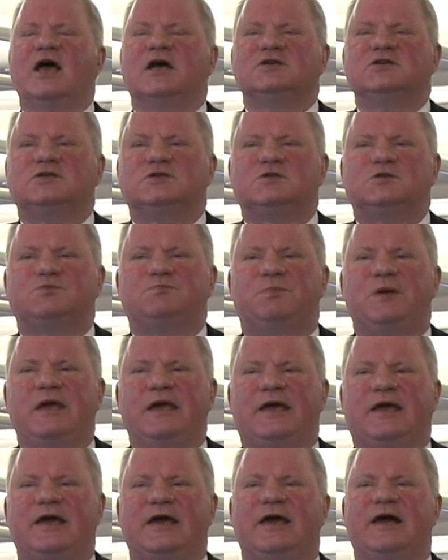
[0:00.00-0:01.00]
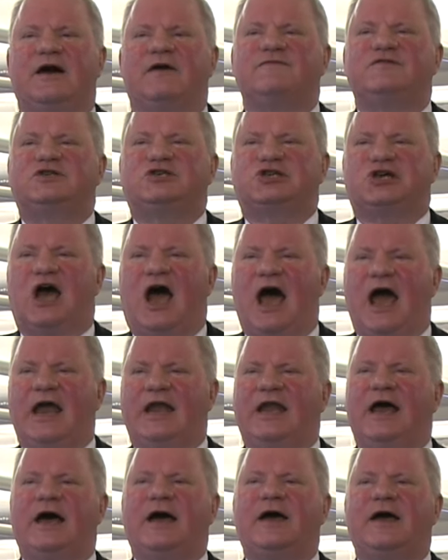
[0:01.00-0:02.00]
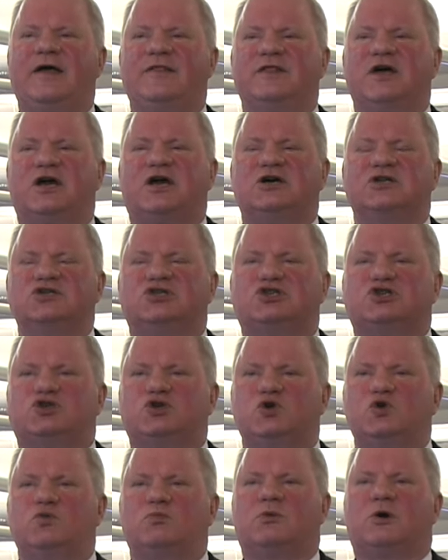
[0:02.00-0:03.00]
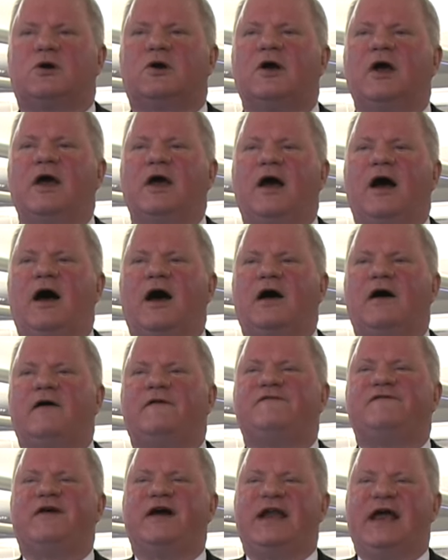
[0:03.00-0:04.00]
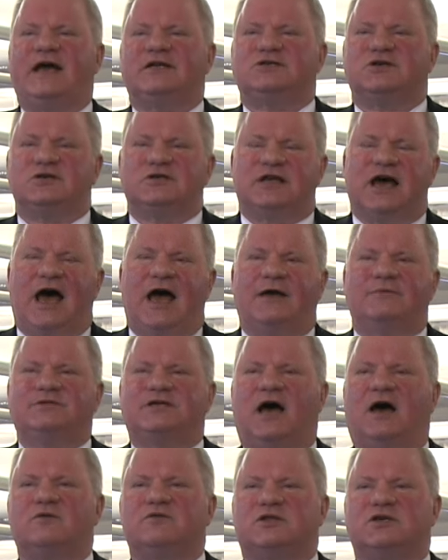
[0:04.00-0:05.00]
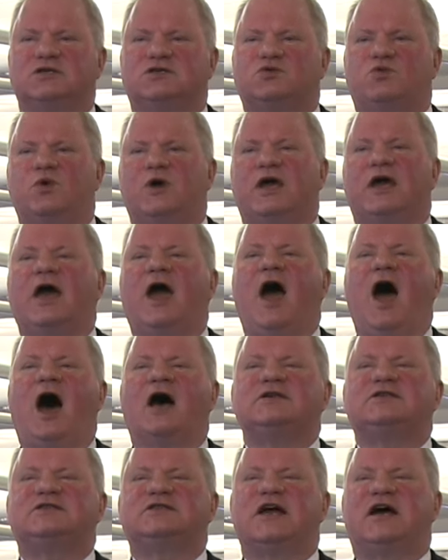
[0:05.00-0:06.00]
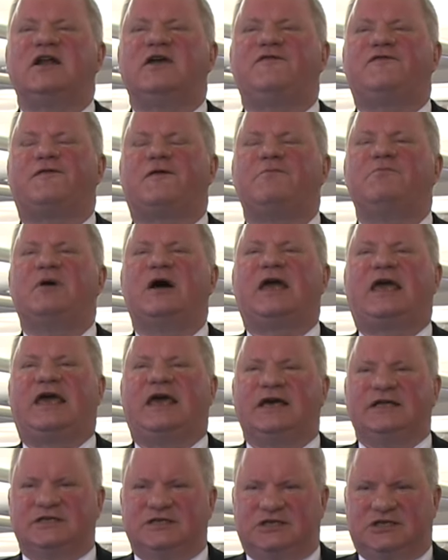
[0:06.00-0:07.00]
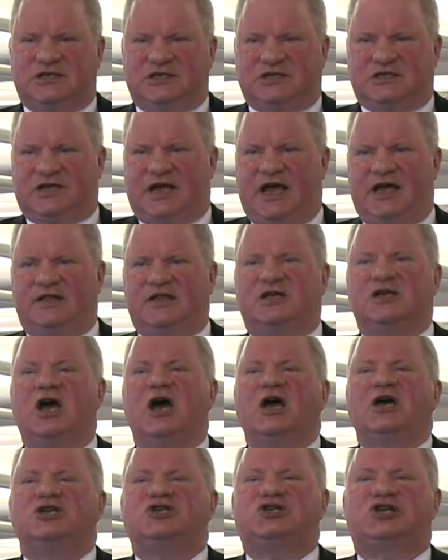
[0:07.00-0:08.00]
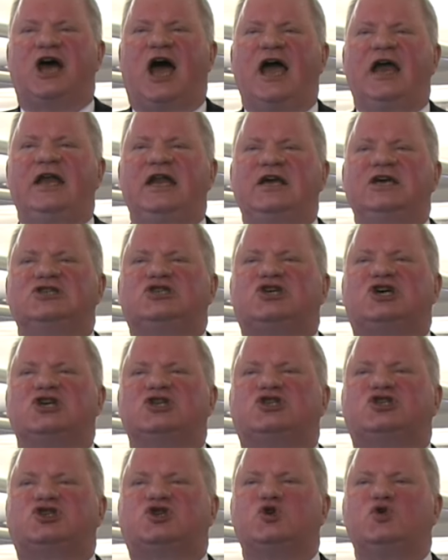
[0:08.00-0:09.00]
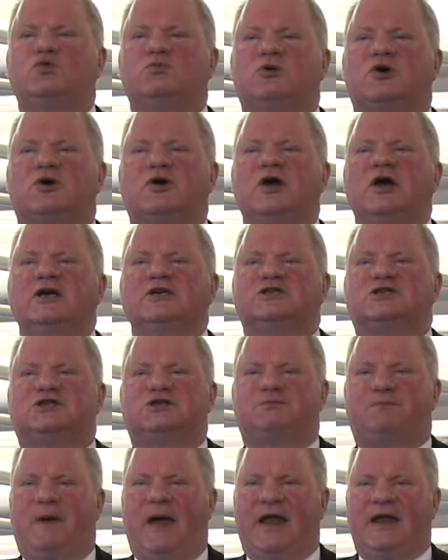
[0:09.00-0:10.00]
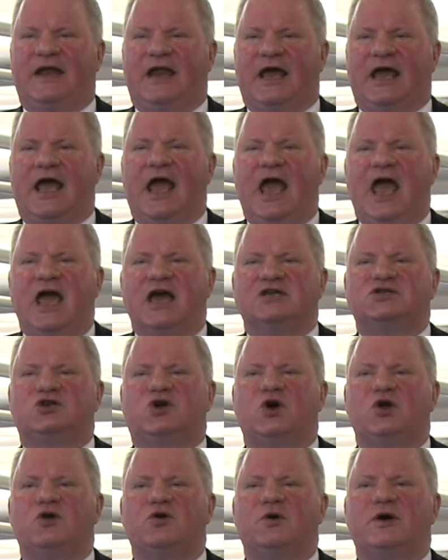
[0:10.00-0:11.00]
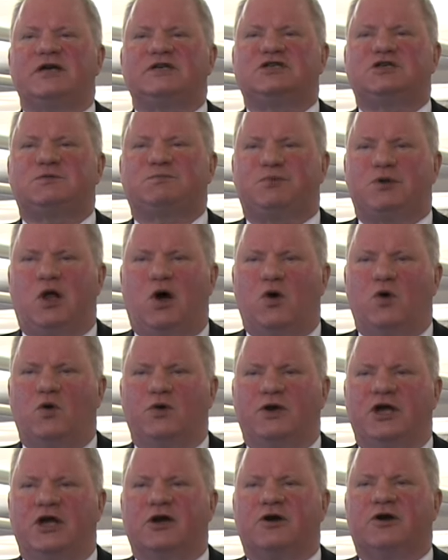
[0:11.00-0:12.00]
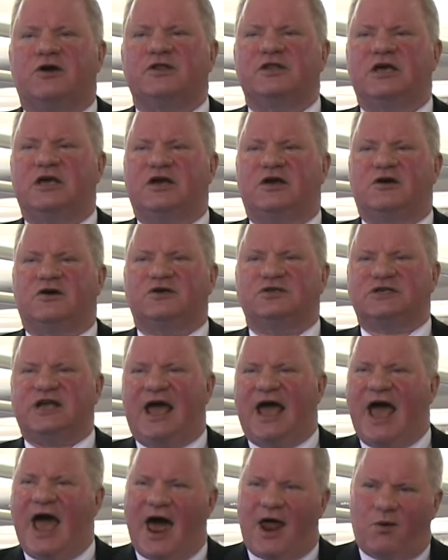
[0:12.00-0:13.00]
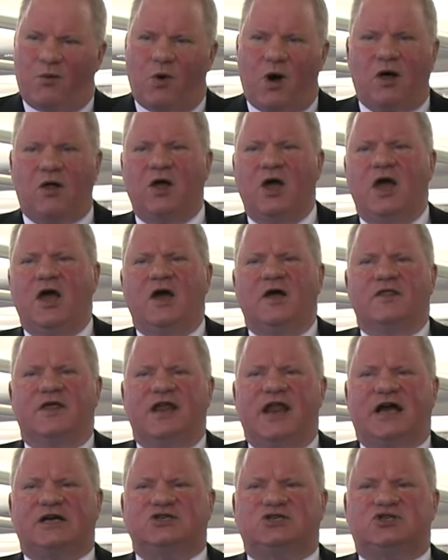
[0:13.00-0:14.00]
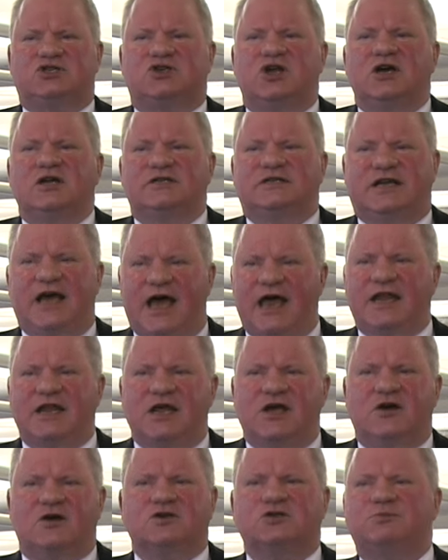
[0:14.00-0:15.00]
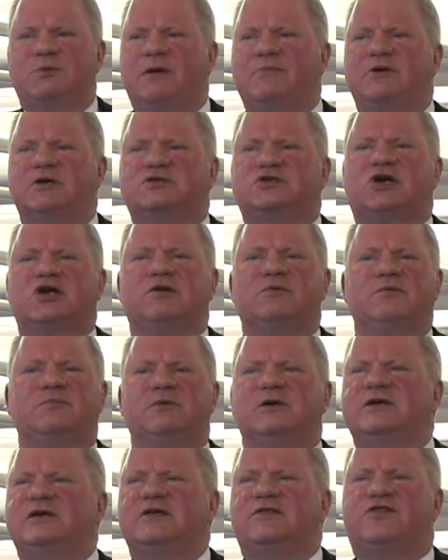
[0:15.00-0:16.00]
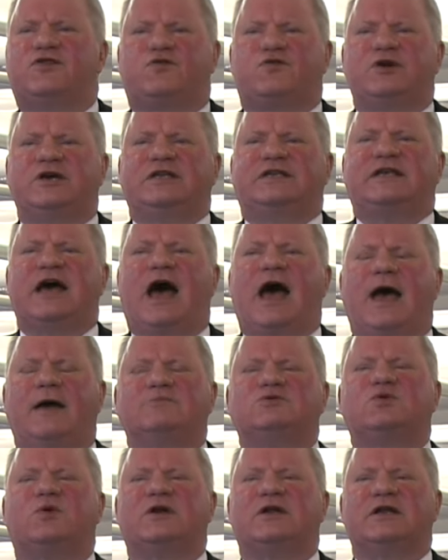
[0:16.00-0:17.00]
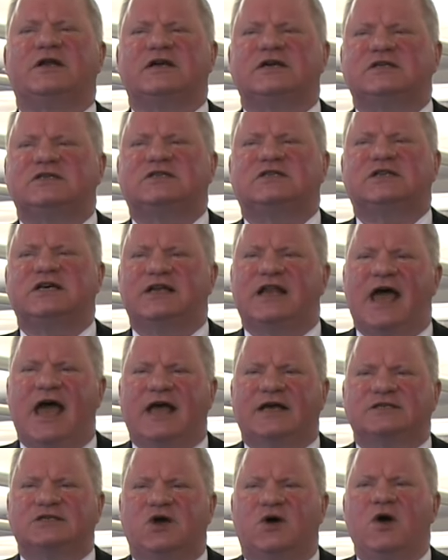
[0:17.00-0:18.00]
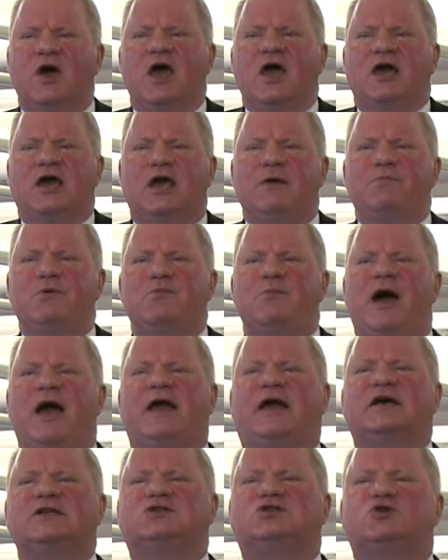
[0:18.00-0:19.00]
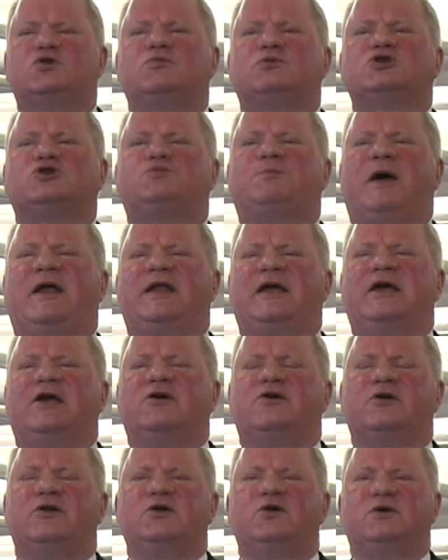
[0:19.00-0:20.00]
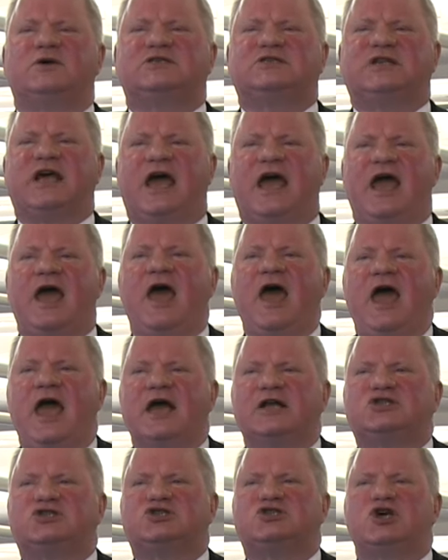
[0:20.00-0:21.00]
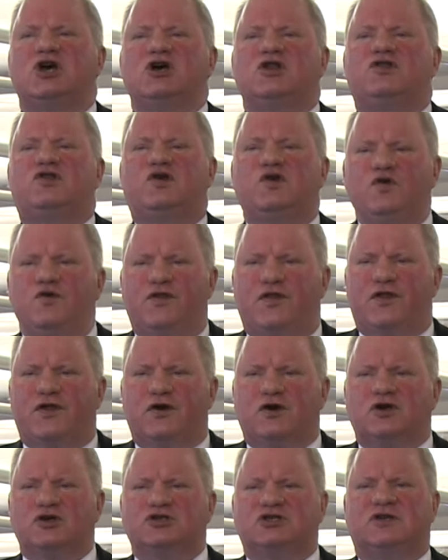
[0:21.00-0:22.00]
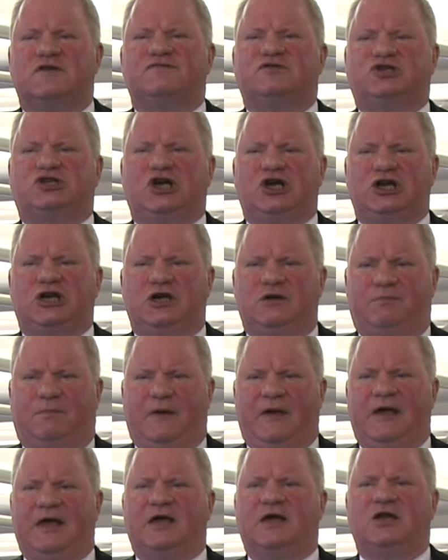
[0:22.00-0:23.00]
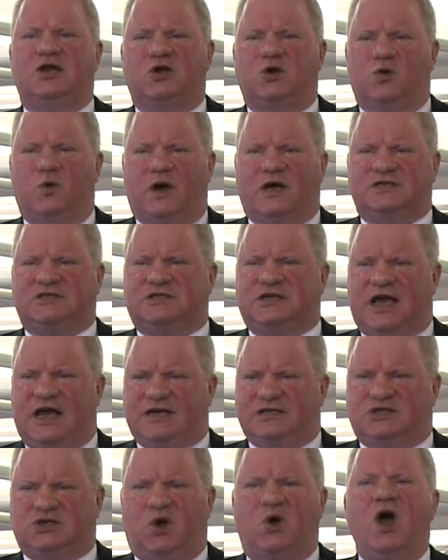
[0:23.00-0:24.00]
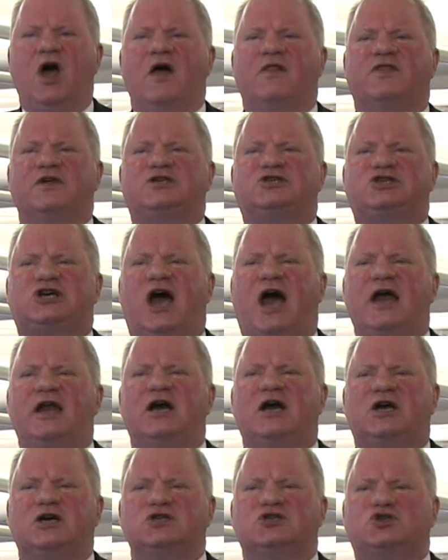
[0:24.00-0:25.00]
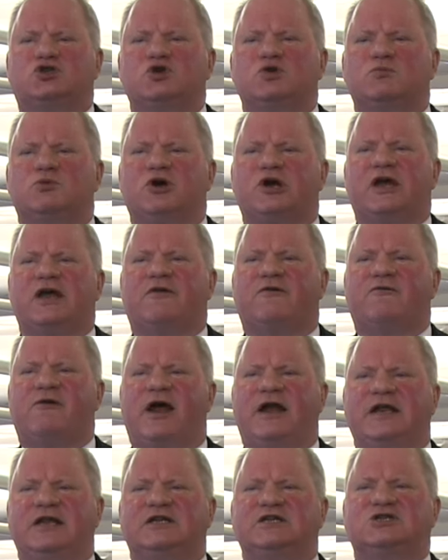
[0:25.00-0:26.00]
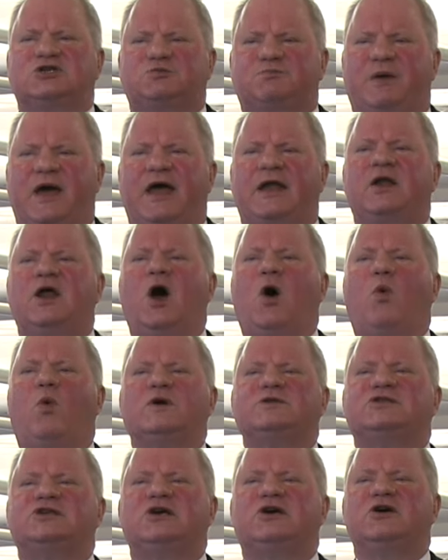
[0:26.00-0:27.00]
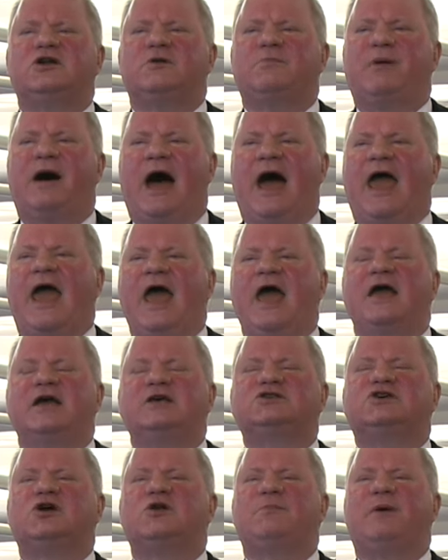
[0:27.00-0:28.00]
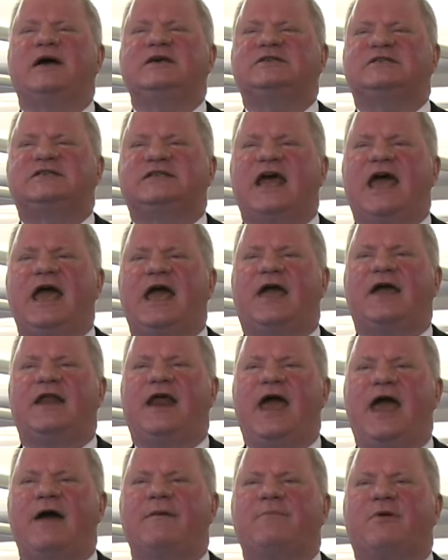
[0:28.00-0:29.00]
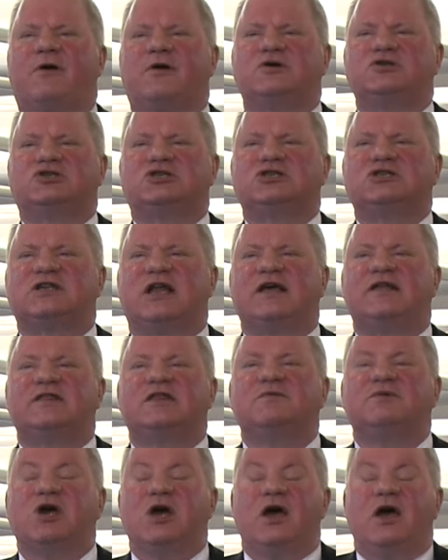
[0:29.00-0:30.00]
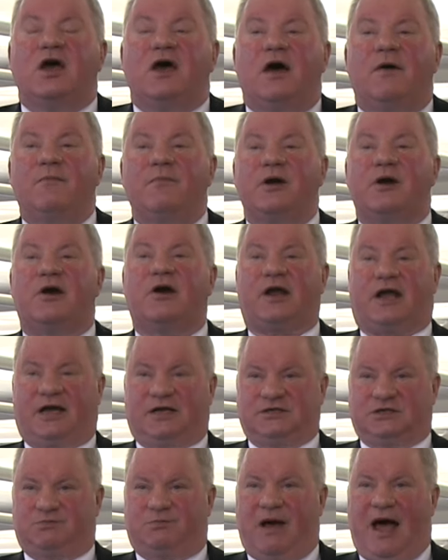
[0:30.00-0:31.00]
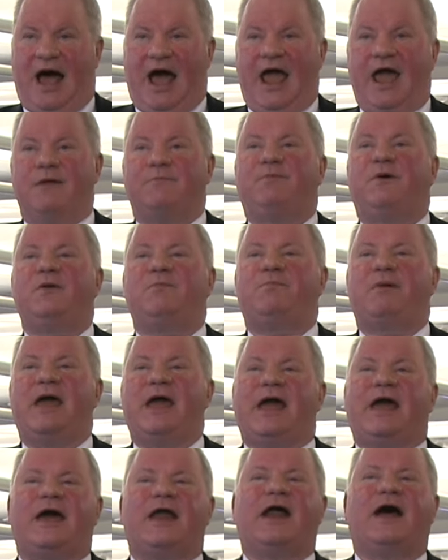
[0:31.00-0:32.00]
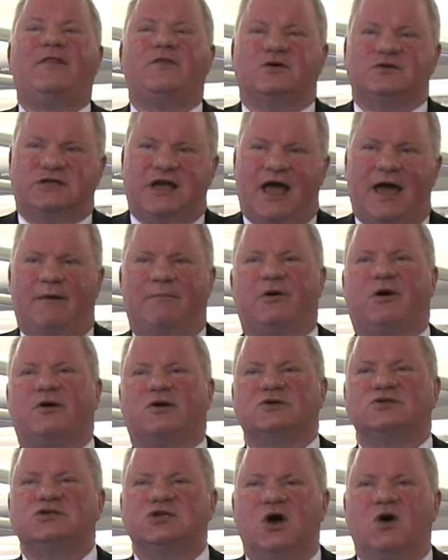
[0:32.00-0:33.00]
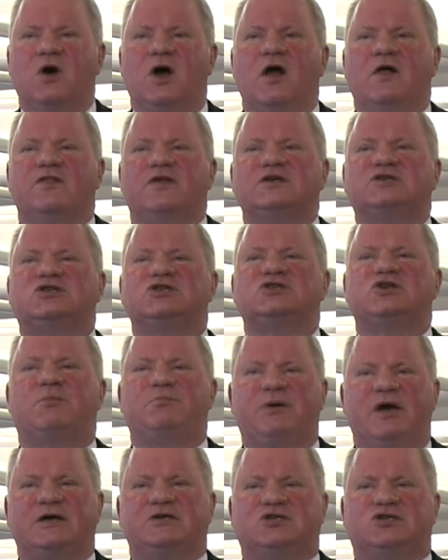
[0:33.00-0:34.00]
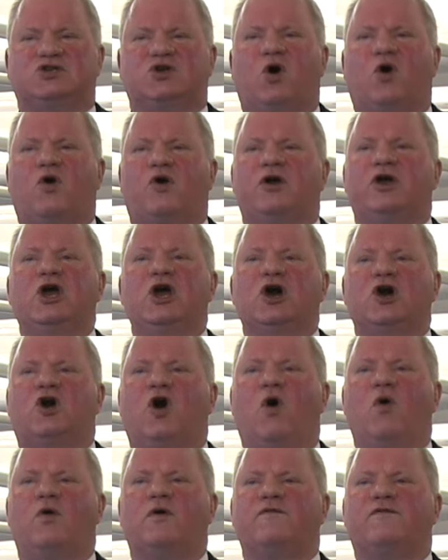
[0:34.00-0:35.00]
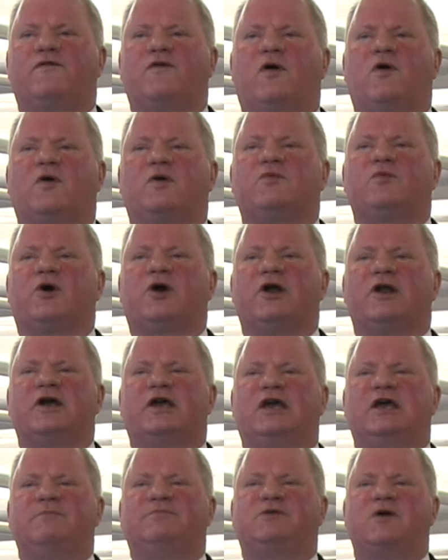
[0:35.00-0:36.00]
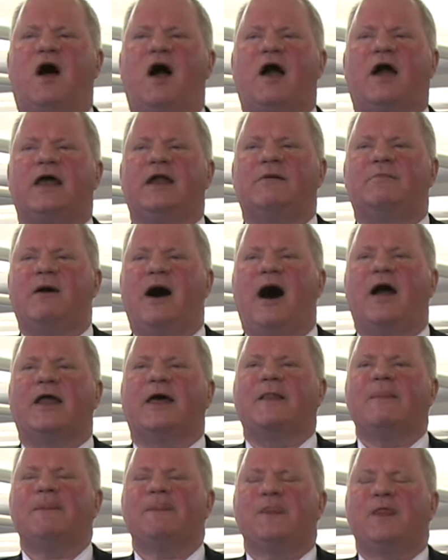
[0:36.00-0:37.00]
Speaking of China and the consumer, Financial Times out this week, a study from McKinsey saying that Chinese consumer spending is going to explode here in the years ahead. Well, the next 10 years, maybe it's going to be three times what it is today. So keep in mind, consumer spending here in USA, it's two-thirds of GDP in USA. So the China consumer getting ready to spend, what's he going to buy? He's going to buy steak and hamburgers just like the Americans buy and put bacon on those hamburgers. So this is a big story going forward. We're going to keep talking about it.